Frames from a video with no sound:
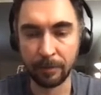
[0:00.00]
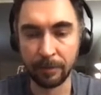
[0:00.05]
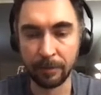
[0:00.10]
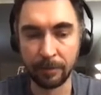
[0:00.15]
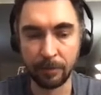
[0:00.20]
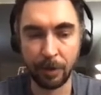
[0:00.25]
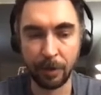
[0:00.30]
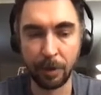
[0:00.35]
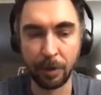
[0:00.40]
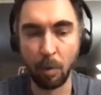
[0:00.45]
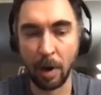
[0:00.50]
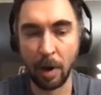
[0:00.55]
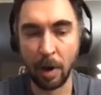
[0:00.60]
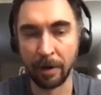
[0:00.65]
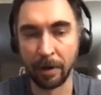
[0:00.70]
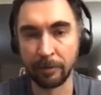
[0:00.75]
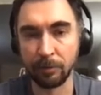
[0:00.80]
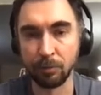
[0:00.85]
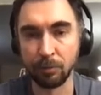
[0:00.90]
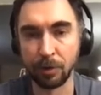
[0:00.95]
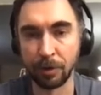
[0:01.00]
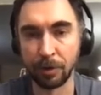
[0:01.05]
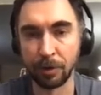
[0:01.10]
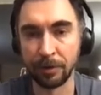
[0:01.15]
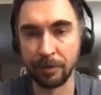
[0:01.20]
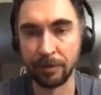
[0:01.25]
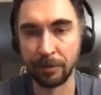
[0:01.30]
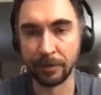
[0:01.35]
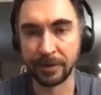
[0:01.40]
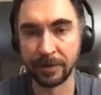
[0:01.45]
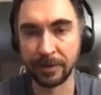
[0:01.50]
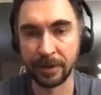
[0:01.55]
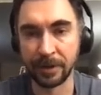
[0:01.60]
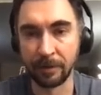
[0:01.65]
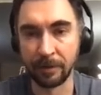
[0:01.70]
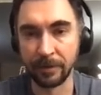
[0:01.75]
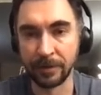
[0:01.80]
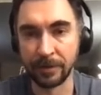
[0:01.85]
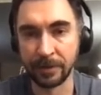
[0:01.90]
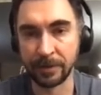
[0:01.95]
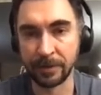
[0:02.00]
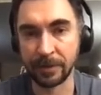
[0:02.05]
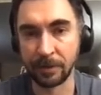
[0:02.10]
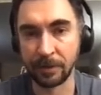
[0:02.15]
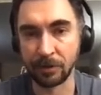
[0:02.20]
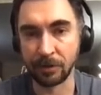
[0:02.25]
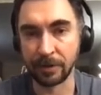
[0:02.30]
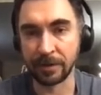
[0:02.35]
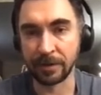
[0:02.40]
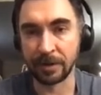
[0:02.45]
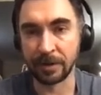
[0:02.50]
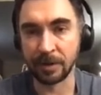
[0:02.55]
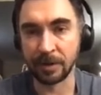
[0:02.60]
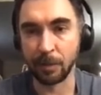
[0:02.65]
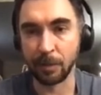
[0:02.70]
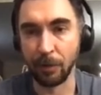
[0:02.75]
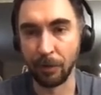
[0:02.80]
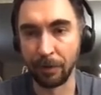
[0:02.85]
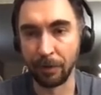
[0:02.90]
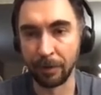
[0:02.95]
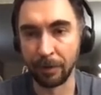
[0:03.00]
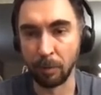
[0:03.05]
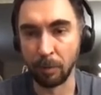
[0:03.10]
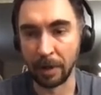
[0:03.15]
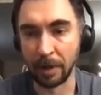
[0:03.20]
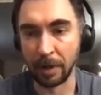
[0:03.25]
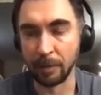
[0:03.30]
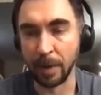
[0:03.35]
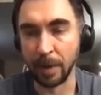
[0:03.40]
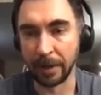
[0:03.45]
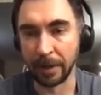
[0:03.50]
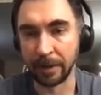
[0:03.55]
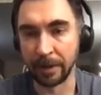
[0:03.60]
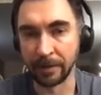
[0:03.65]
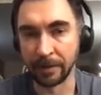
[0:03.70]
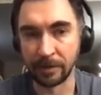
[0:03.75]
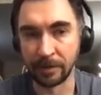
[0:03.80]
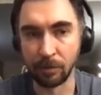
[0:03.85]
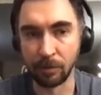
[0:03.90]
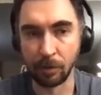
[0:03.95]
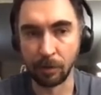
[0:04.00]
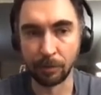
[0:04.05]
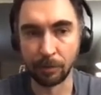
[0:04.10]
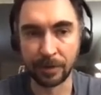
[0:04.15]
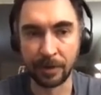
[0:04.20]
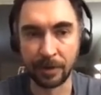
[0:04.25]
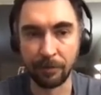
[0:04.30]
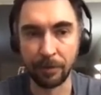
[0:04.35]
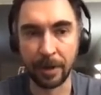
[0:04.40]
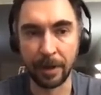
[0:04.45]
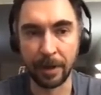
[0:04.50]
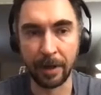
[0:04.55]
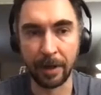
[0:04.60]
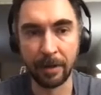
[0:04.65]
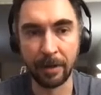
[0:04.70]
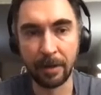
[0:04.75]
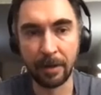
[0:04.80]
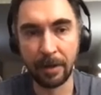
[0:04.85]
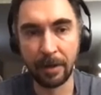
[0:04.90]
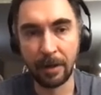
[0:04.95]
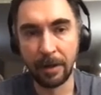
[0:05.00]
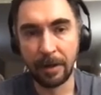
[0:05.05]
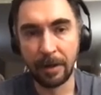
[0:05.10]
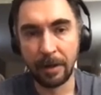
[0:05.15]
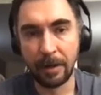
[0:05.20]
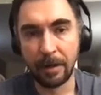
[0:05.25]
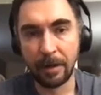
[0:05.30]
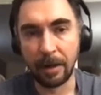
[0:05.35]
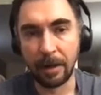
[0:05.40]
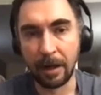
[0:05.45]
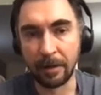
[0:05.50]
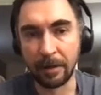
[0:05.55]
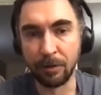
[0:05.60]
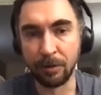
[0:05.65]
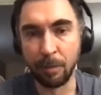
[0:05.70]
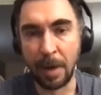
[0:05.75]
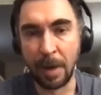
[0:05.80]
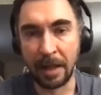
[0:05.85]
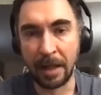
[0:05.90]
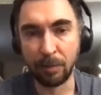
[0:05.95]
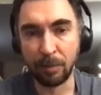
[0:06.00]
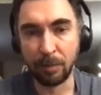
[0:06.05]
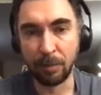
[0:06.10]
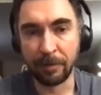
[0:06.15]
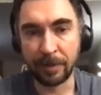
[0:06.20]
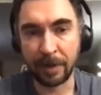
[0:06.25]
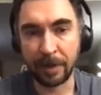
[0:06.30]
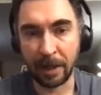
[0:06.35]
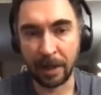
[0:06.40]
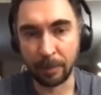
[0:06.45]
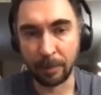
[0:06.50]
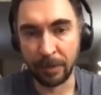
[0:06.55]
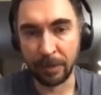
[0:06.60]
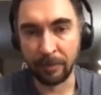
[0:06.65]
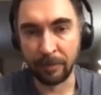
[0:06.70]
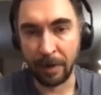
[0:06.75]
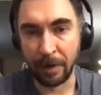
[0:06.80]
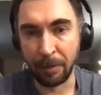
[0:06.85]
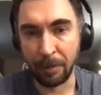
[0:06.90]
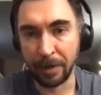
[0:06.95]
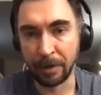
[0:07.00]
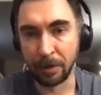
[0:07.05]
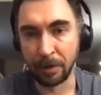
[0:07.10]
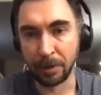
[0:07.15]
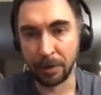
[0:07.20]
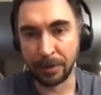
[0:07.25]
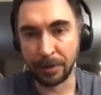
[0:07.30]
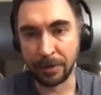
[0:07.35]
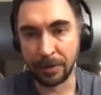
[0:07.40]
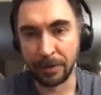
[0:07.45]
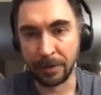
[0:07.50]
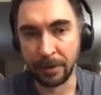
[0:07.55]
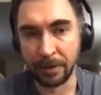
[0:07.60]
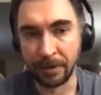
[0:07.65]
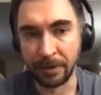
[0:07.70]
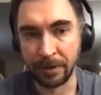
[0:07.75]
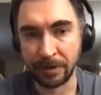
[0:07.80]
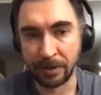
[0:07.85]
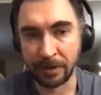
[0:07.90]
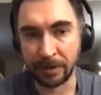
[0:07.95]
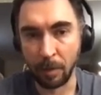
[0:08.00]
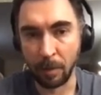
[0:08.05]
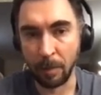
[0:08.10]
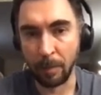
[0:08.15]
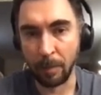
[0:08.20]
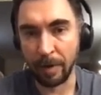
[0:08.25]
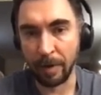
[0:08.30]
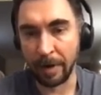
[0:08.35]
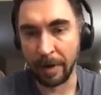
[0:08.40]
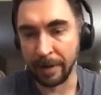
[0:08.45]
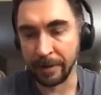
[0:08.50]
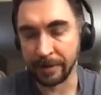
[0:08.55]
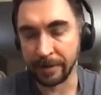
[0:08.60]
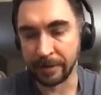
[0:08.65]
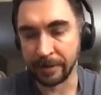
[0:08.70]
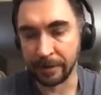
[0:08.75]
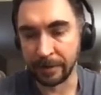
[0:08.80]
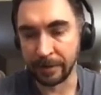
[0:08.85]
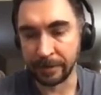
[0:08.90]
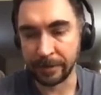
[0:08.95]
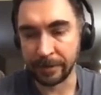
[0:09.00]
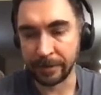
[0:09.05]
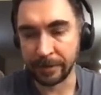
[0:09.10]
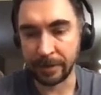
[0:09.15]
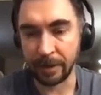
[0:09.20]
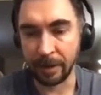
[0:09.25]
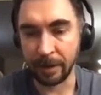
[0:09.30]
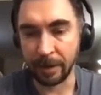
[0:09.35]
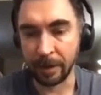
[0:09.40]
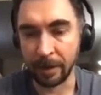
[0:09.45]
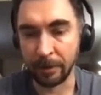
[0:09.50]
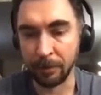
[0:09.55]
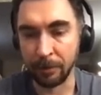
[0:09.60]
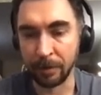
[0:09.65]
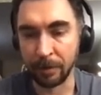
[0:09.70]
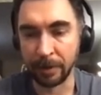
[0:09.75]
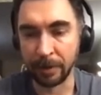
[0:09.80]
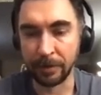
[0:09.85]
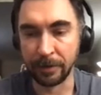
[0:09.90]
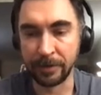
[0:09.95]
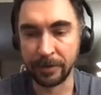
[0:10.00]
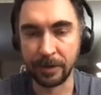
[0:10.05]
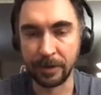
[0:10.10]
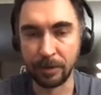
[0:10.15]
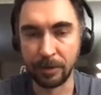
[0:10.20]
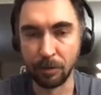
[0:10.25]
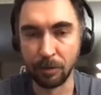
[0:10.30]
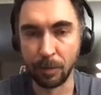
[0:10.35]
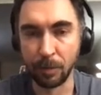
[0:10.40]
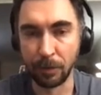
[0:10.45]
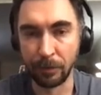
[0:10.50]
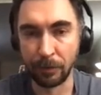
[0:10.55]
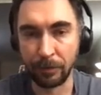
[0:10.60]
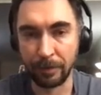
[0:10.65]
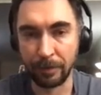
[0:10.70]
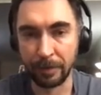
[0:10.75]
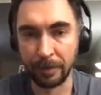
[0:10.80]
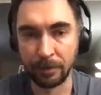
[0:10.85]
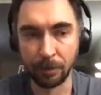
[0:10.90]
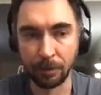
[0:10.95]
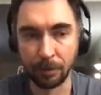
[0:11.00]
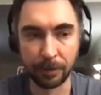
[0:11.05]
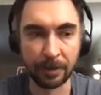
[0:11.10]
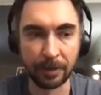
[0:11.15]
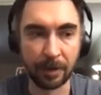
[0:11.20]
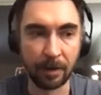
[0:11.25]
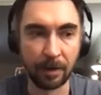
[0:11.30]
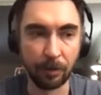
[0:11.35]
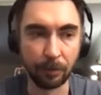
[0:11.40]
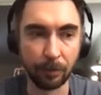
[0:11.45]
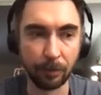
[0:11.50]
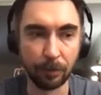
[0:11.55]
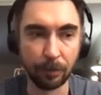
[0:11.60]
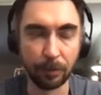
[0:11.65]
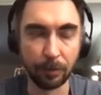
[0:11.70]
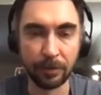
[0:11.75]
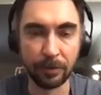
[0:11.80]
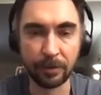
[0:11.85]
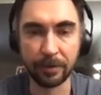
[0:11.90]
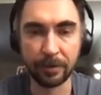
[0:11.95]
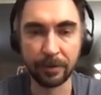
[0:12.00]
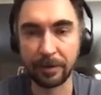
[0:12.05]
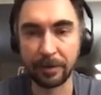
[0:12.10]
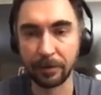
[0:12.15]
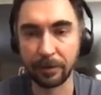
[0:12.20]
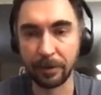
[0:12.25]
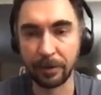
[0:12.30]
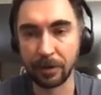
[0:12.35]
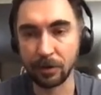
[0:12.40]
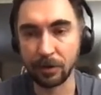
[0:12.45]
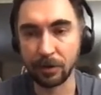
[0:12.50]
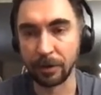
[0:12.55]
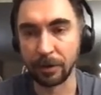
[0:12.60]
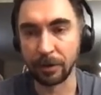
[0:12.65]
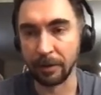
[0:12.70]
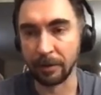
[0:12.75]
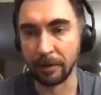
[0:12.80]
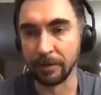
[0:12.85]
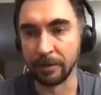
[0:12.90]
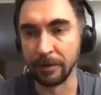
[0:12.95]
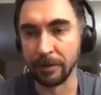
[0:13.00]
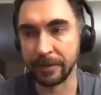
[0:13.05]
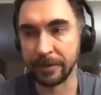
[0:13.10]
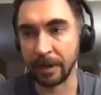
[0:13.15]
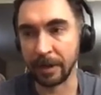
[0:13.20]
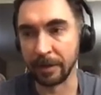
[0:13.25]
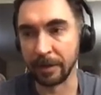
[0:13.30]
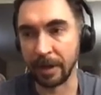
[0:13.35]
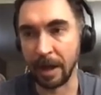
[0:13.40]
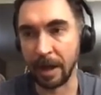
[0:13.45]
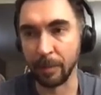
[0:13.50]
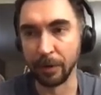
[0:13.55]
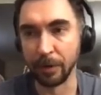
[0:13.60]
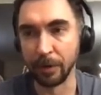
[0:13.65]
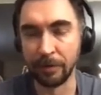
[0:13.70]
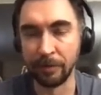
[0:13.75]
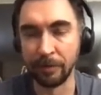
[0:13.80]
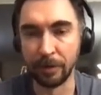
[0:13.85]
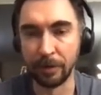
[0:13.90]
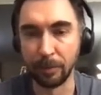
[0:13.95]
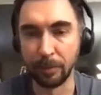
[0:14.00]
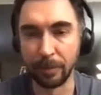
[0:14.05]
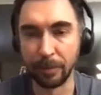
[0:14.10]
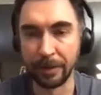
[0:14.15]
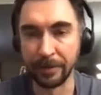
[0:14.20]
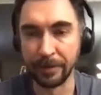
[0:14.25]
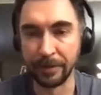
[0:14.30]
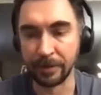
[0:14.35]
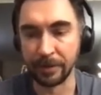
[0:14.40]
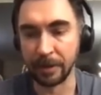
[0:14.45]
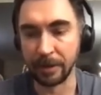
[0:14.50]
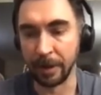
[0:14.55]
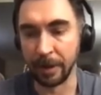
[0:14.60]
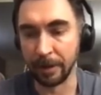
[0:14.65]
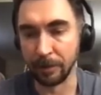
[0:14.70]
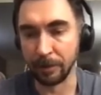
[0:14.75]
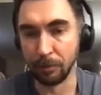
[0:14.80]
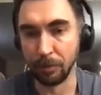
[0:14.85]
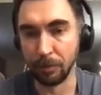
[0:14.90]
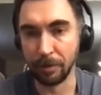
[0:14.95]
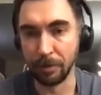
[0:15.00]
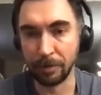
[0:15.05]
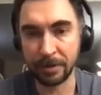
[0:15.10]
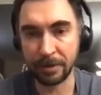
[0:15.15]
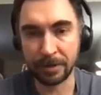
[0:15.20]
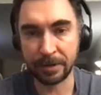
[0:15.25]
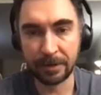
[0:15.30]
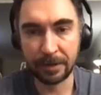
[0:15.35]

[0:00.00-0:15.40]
required to run different services such as Explorer and wallet backends grows every day. The bandwidth can be very costly in some places. You can exceed your monthly quota on your internet connection, and this can happen even in places like New York.